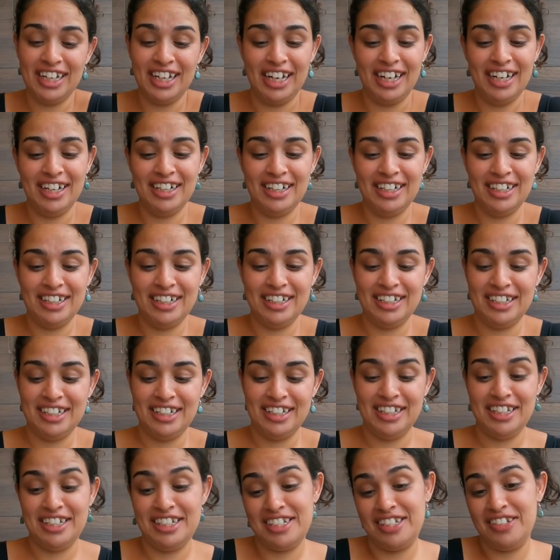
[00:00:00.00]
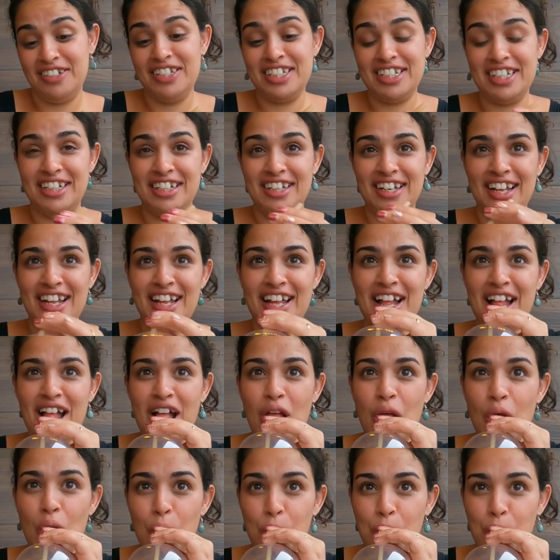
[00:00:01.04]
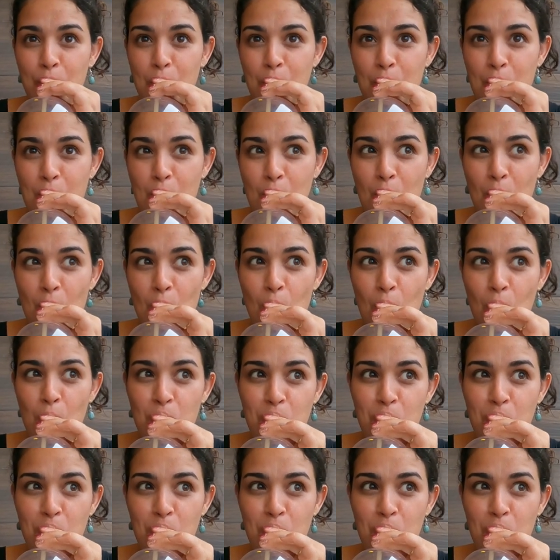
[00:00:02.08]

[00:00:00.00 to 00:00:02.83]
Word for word: cream yeah. soda. Let's not mess that up with uh, espresso.